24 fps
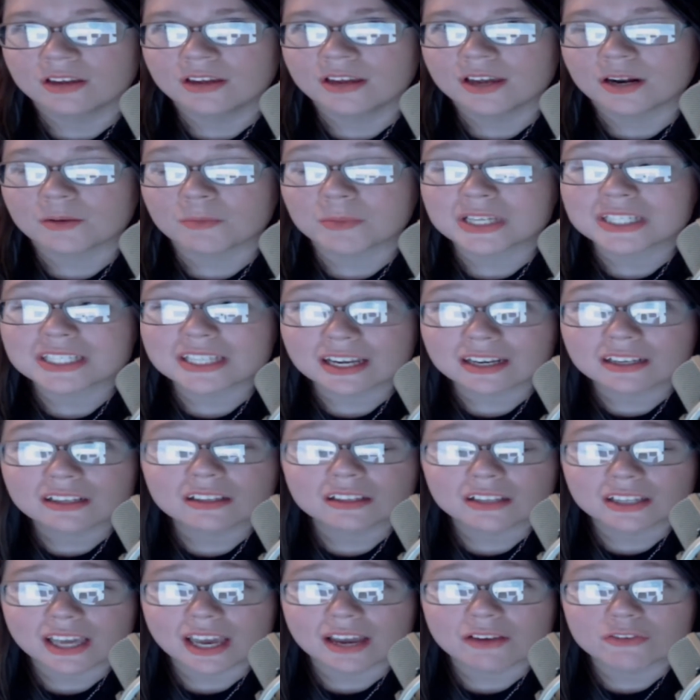I'm like,
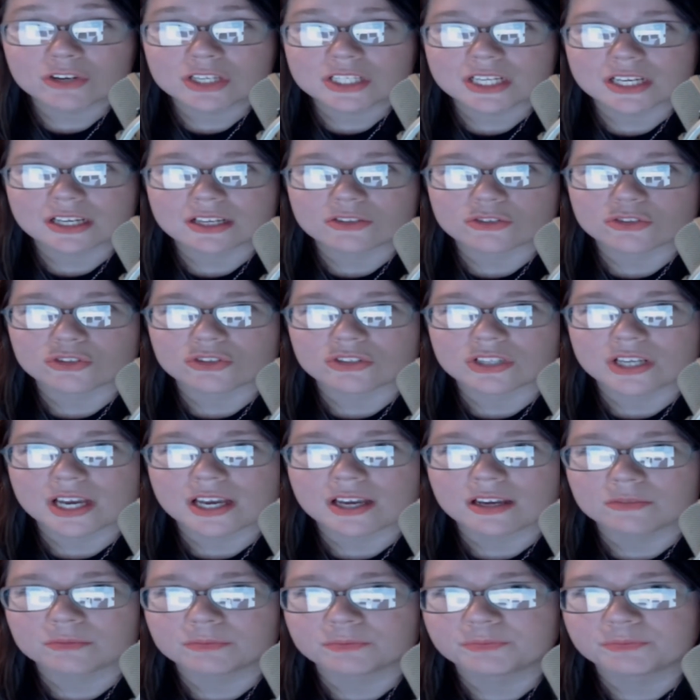technically, every day is your day.